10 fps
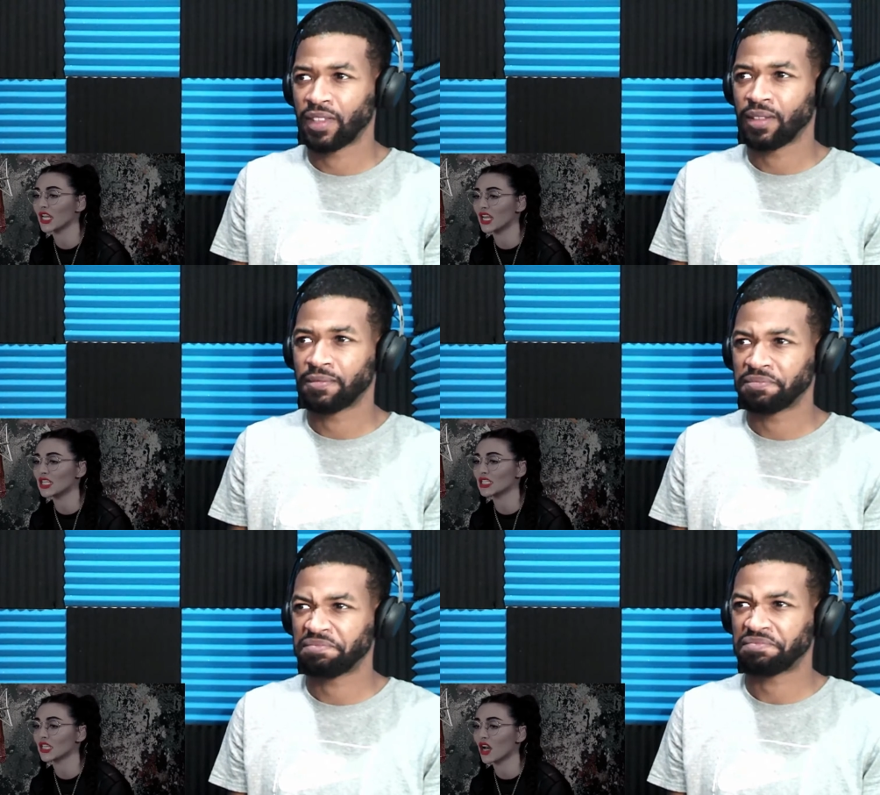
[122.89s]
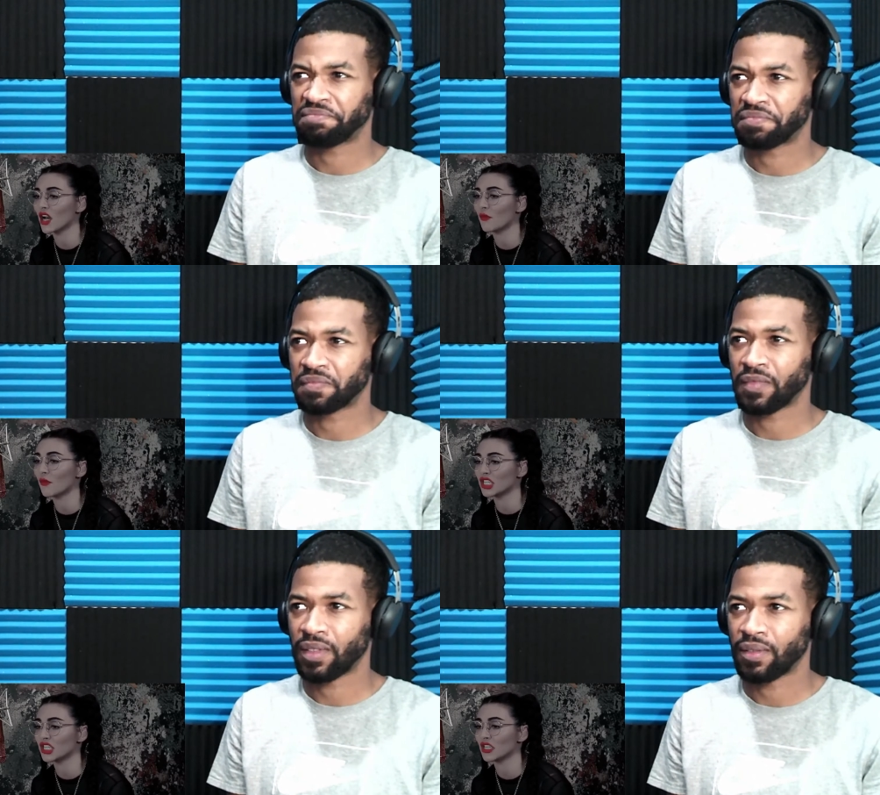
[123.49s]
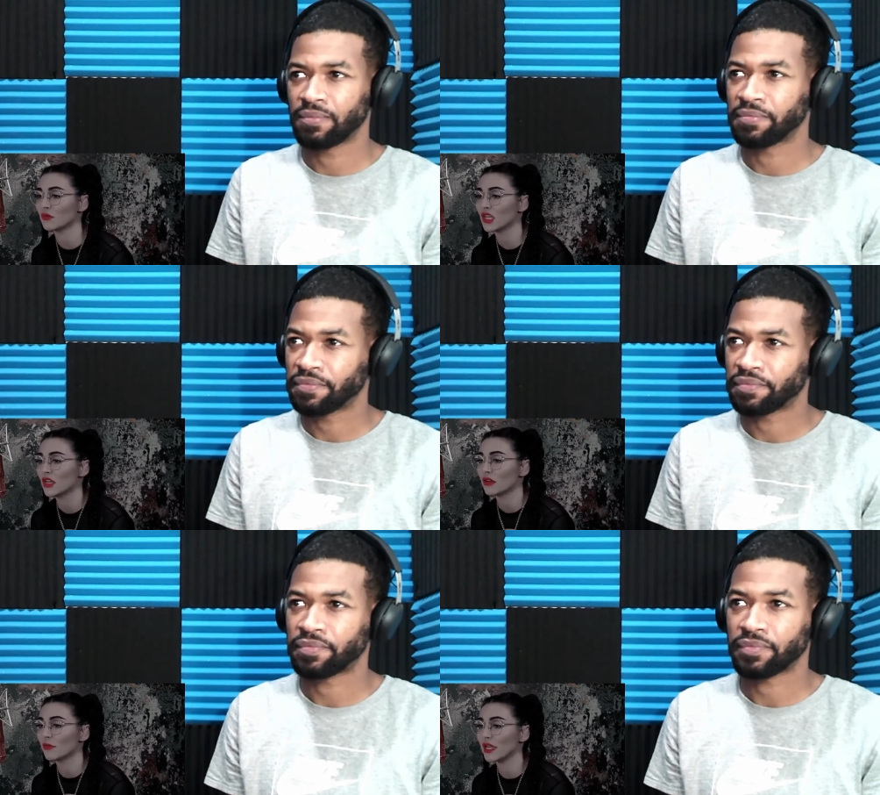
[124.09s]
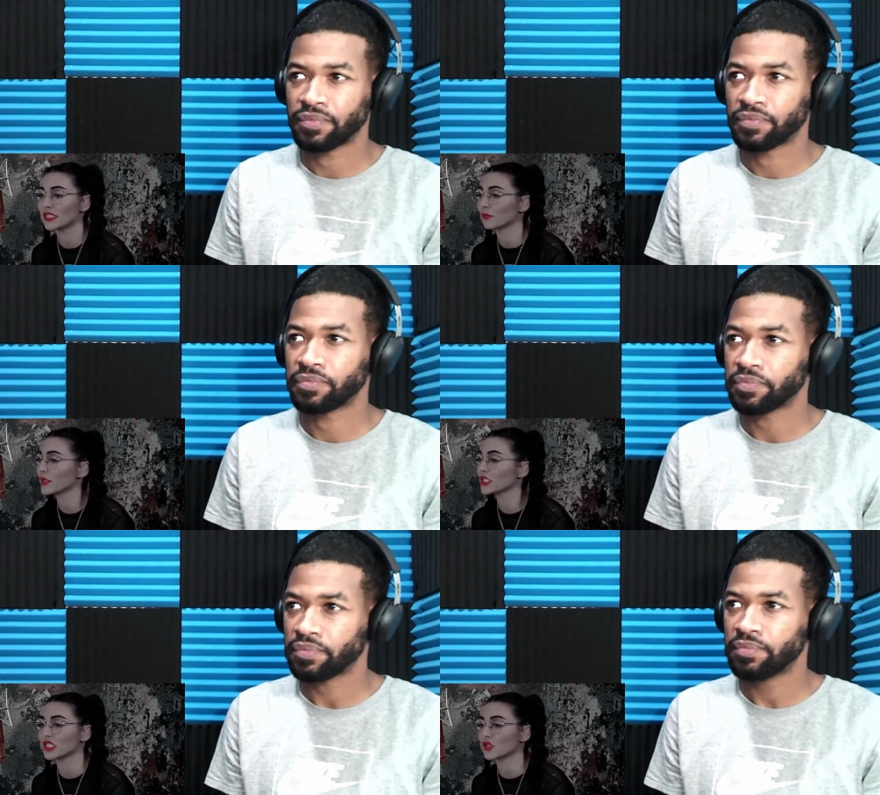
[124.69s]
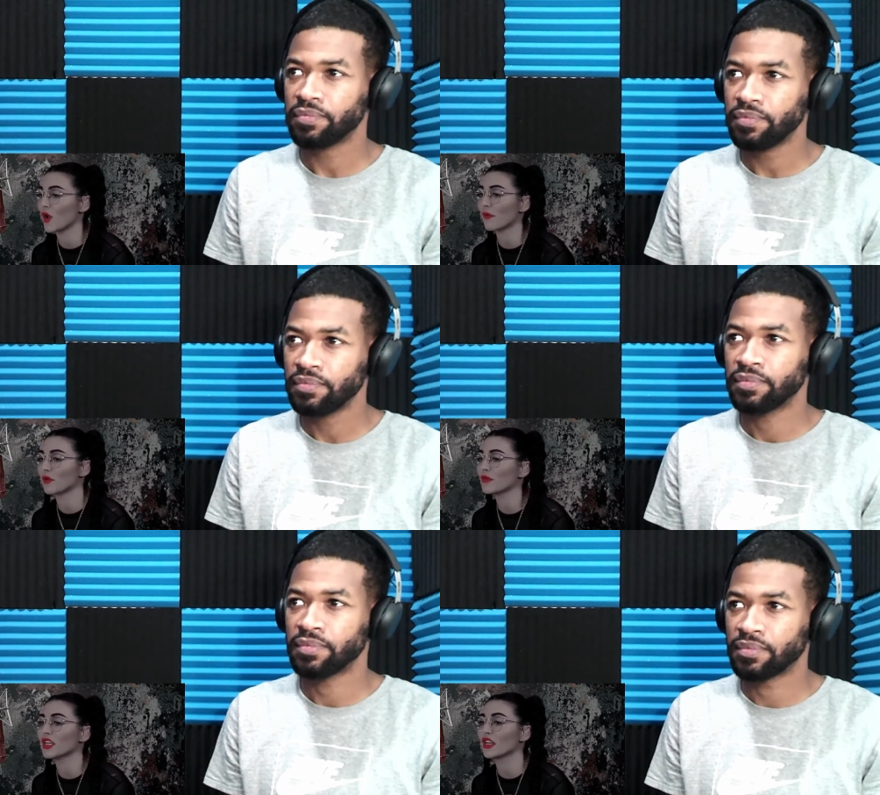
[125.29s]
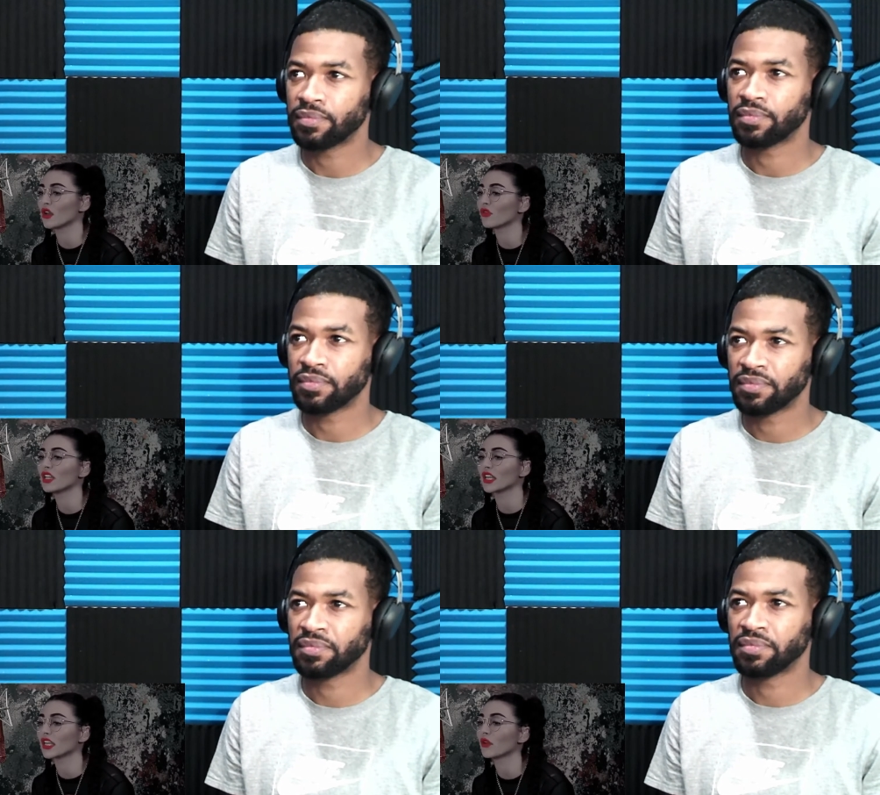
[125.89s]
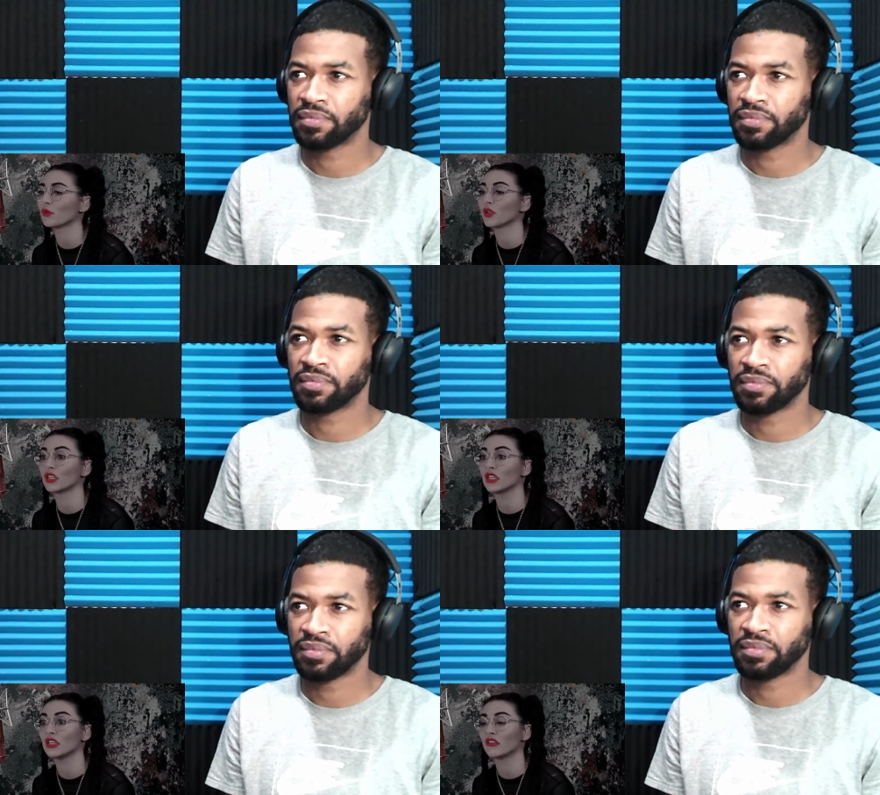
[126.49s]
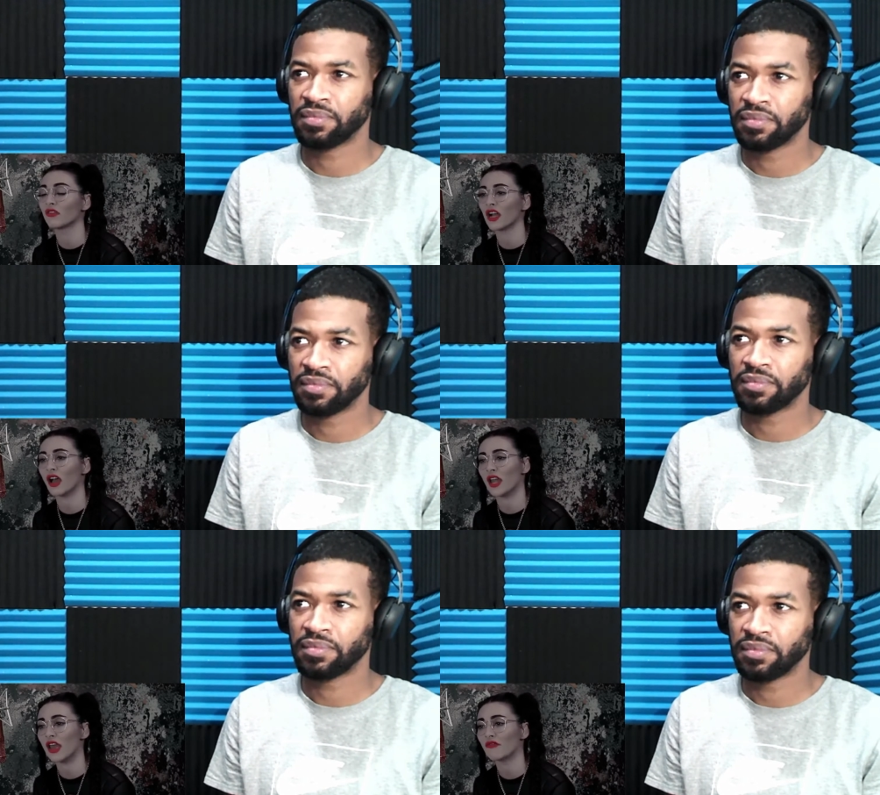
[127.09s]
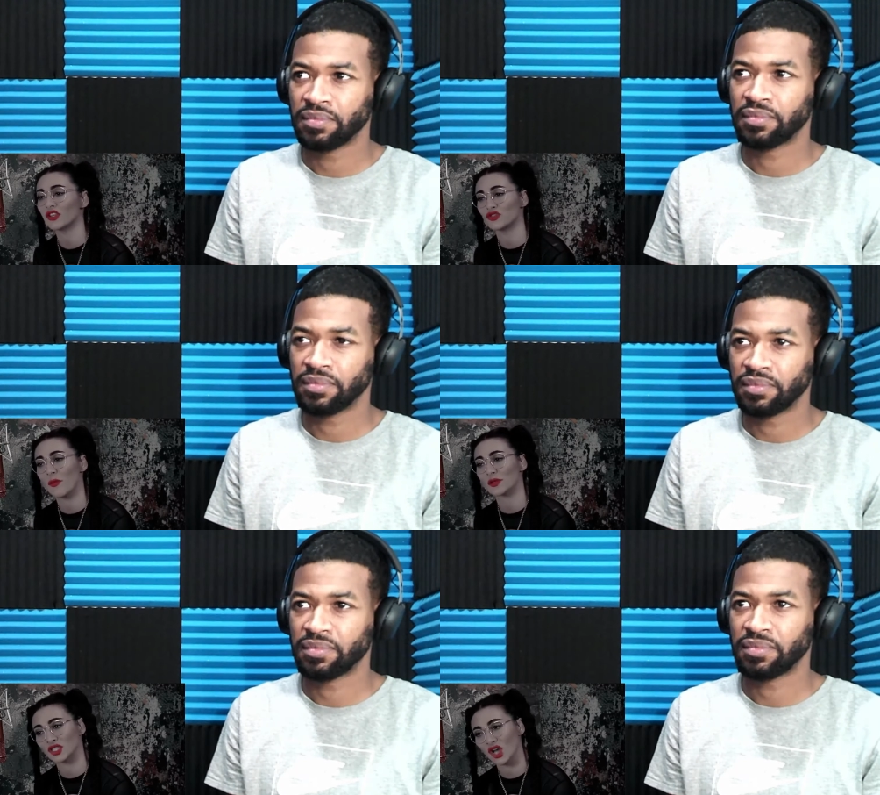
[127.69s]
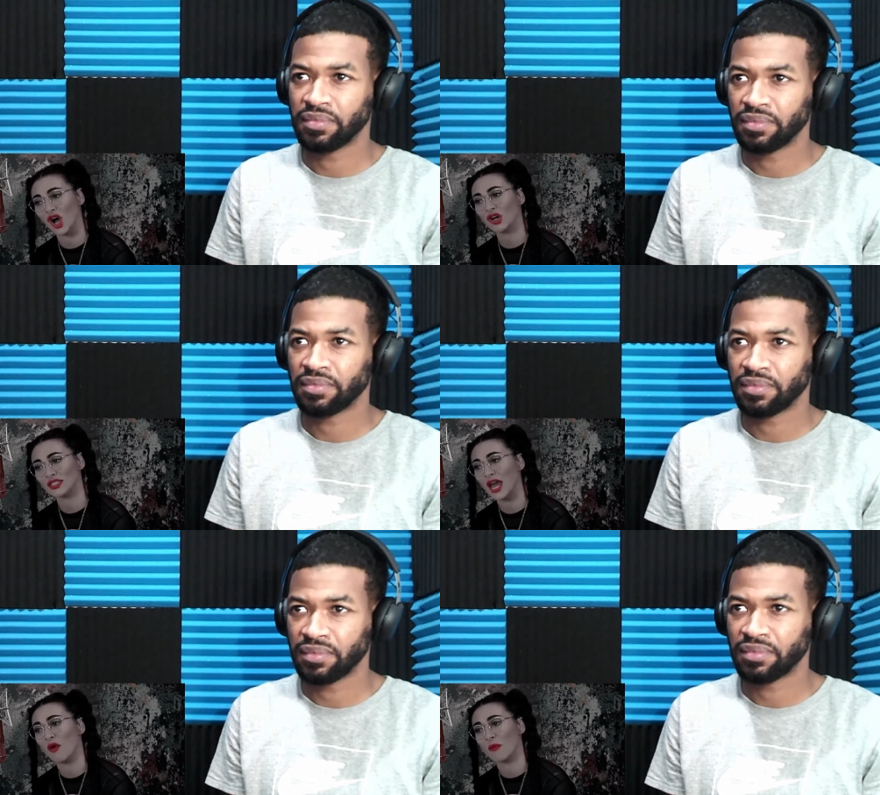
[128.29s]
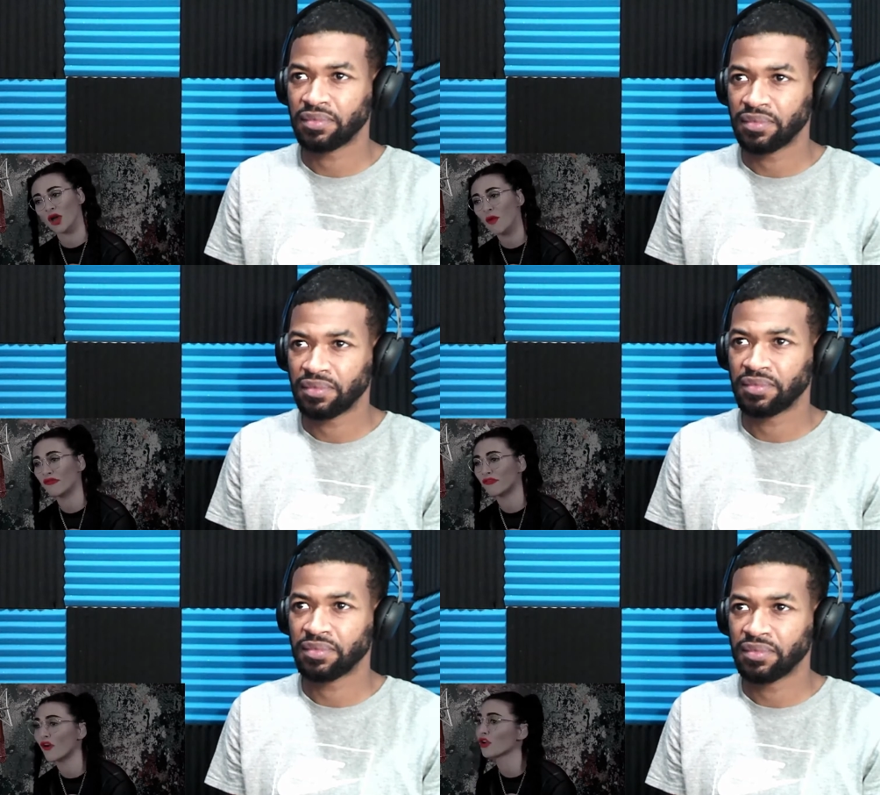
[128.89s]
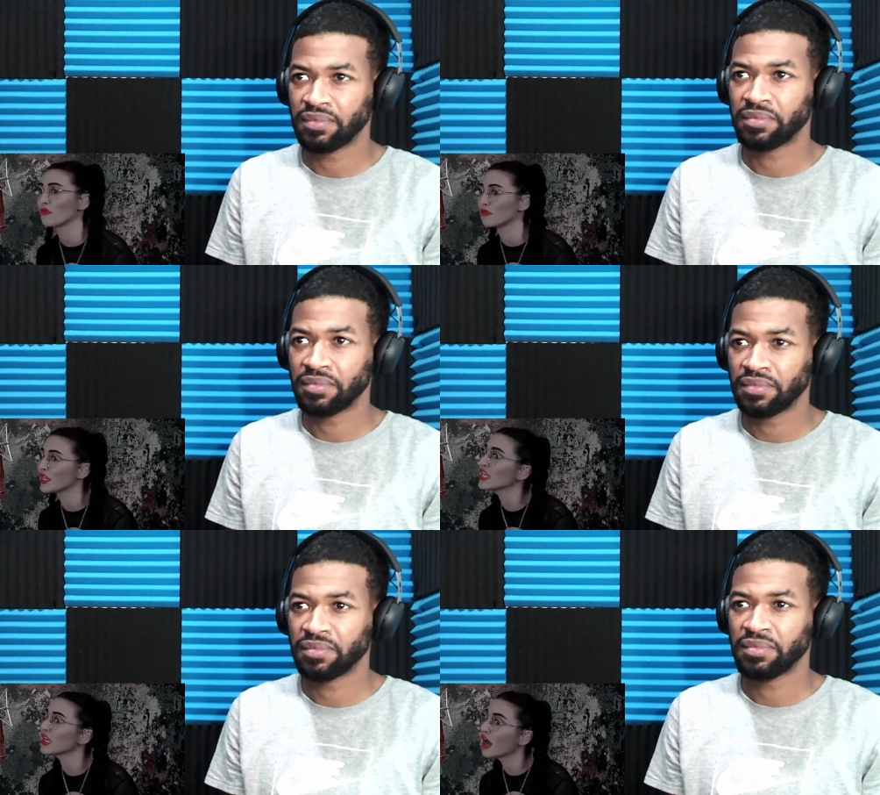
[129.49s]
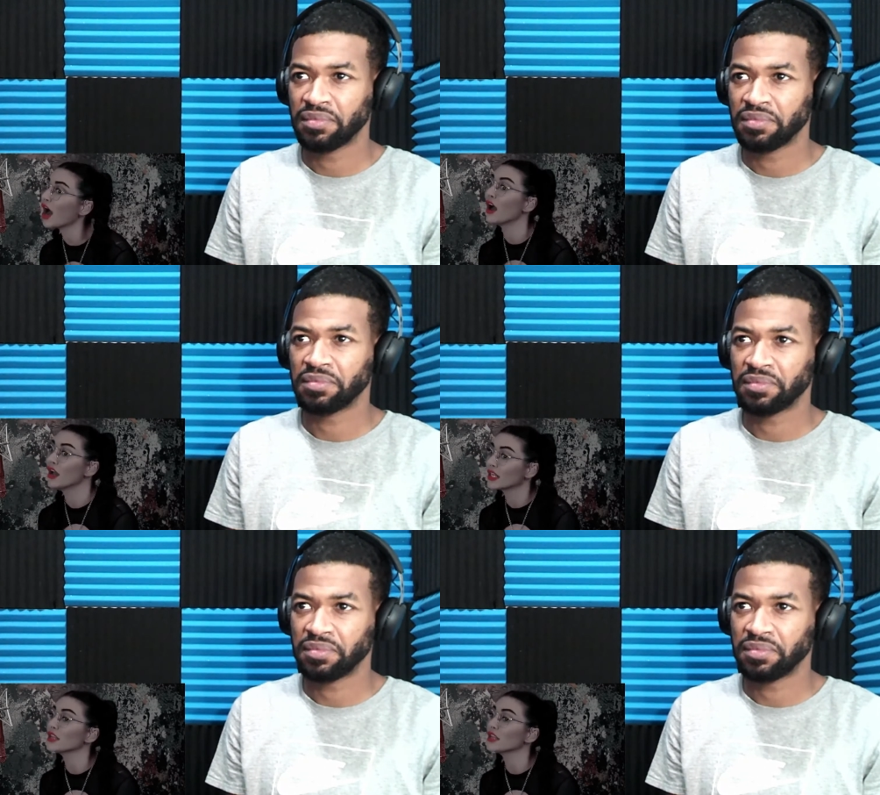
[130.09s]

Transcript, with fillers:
Speaker 1: and it isn't coming cheap. Basic bitches swiping me, they really can't believe. I got every drop of sauce, now I'm coming for the meat. Huh.